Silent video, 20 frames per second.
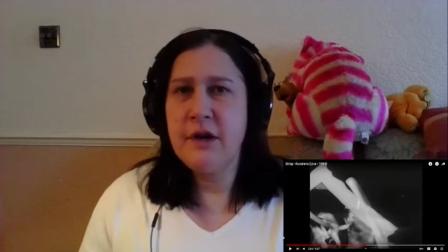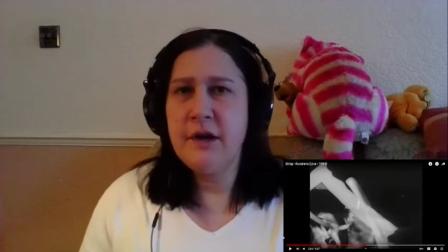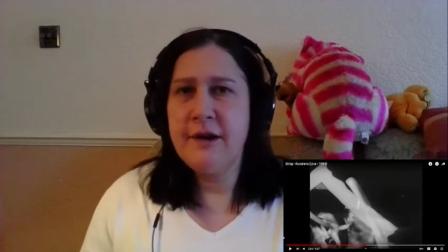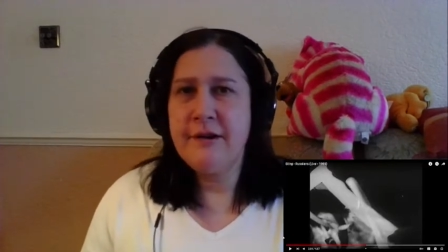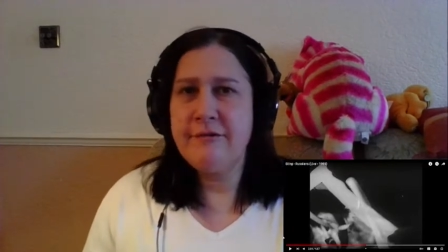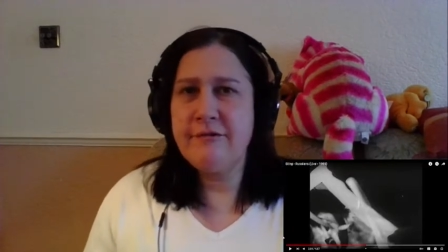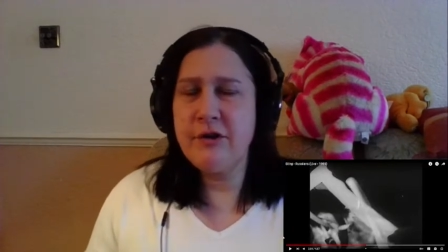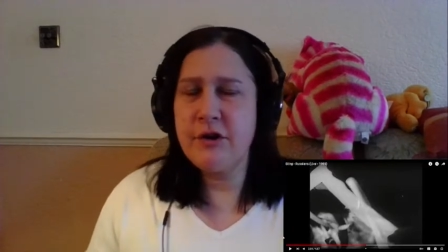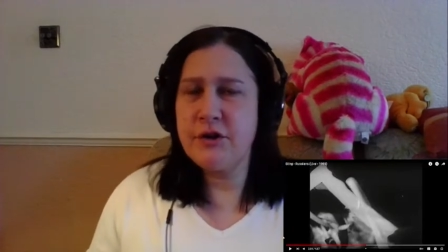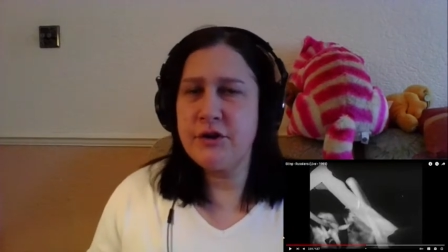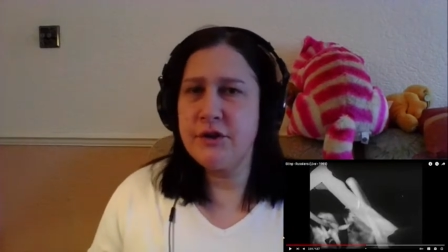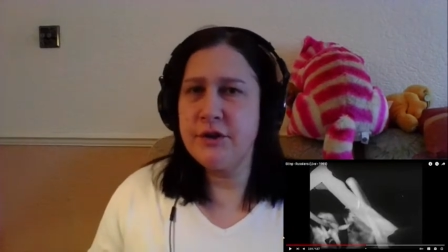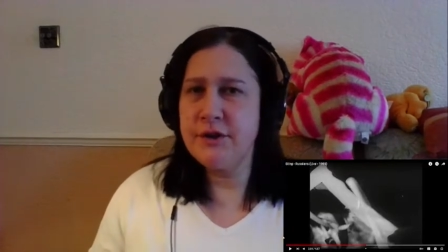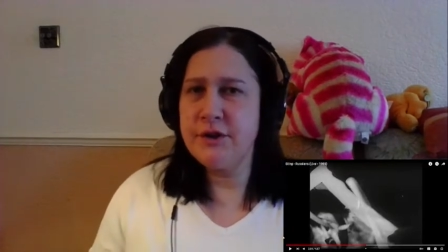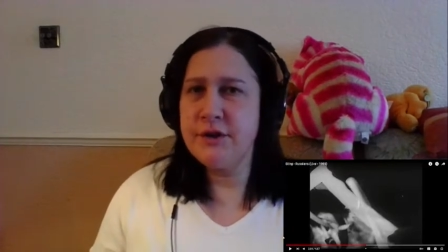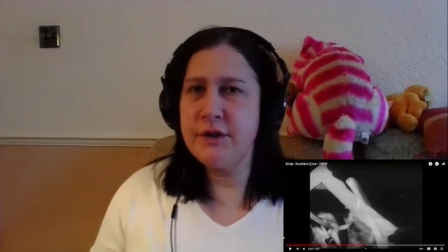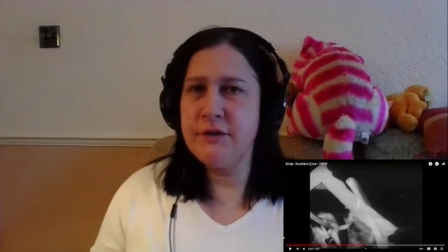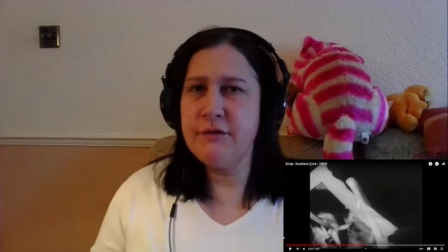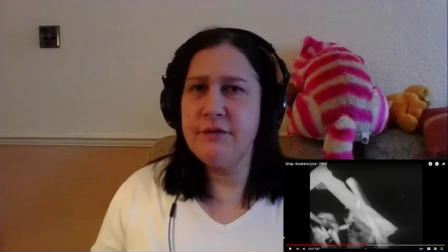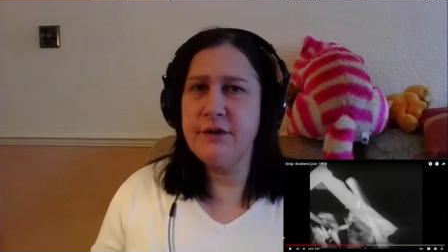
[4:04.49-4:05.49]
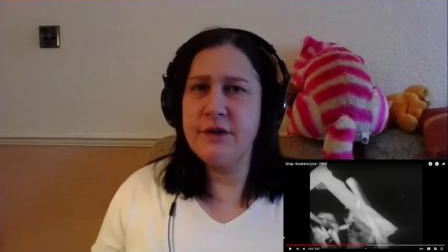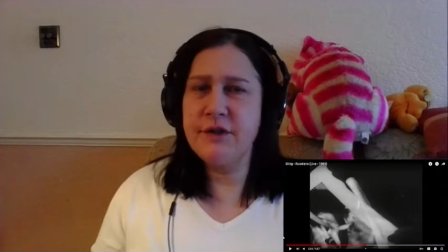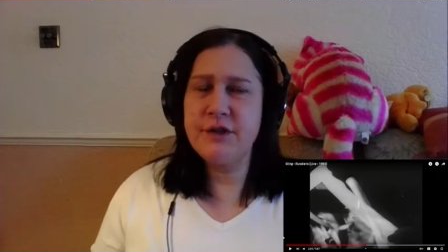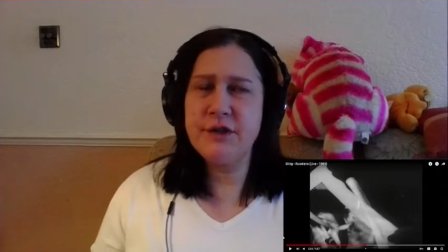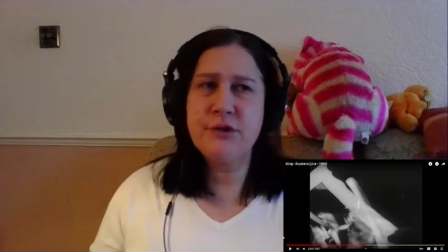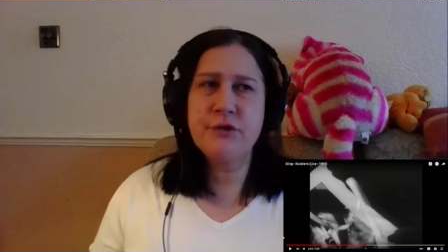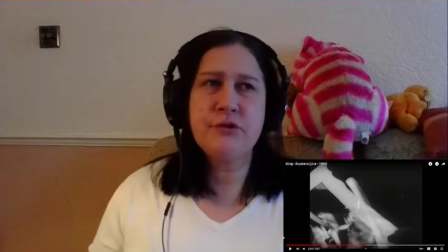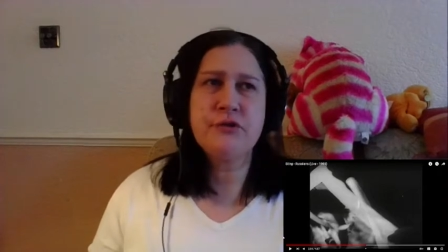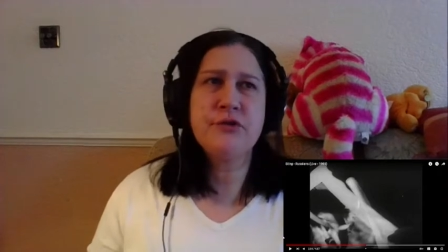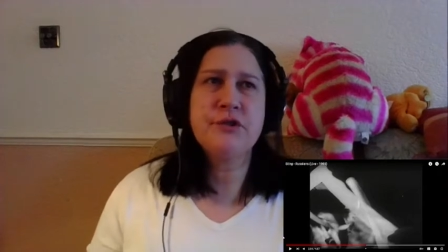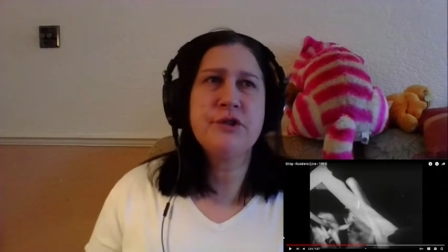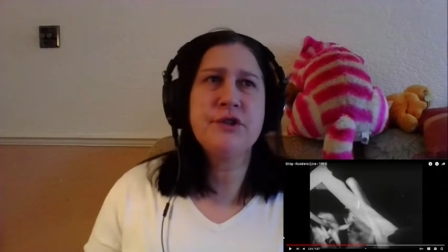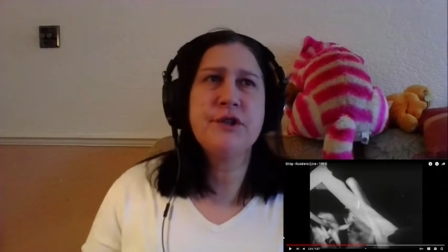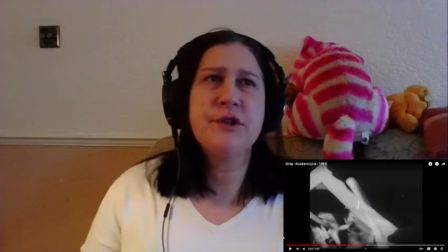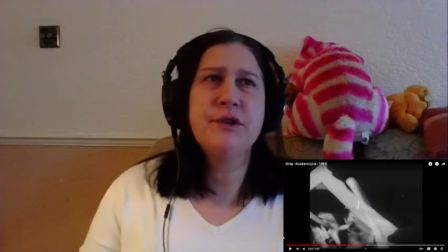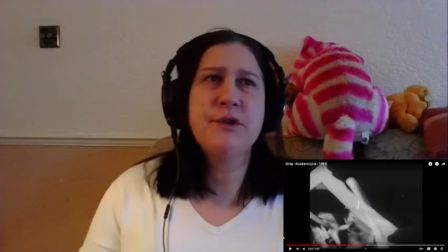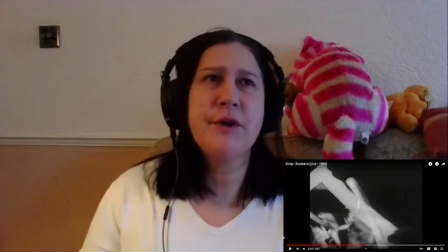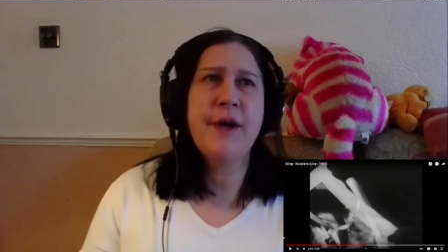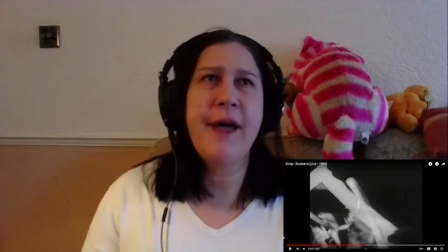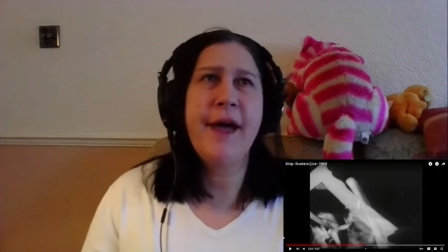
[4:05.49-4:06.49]
Russians love their children
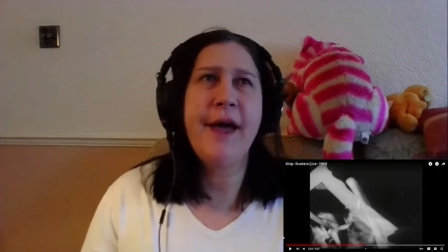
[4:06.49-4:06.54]
too.